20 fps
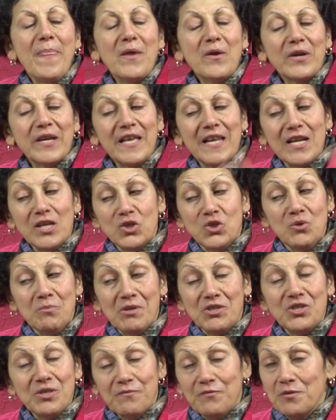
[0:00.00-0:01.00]
they're getting too
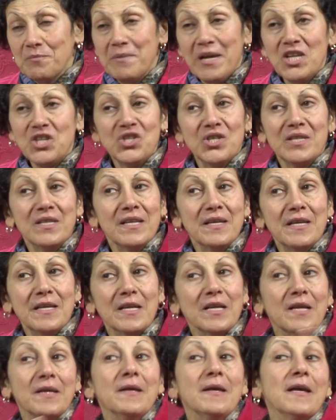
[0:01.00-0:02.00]
much information,
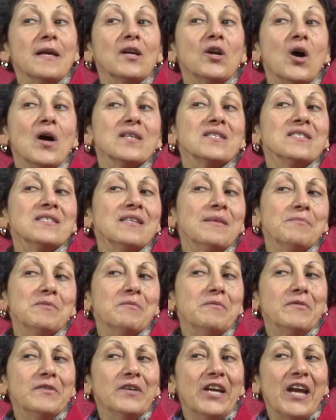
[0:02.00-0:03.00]
it causes them to
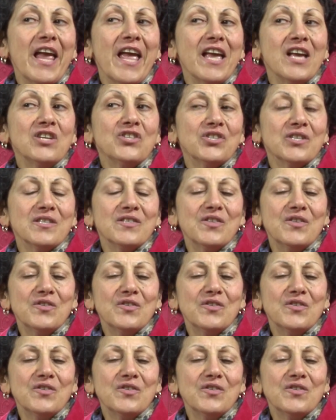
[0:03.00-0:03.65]
be very anxious.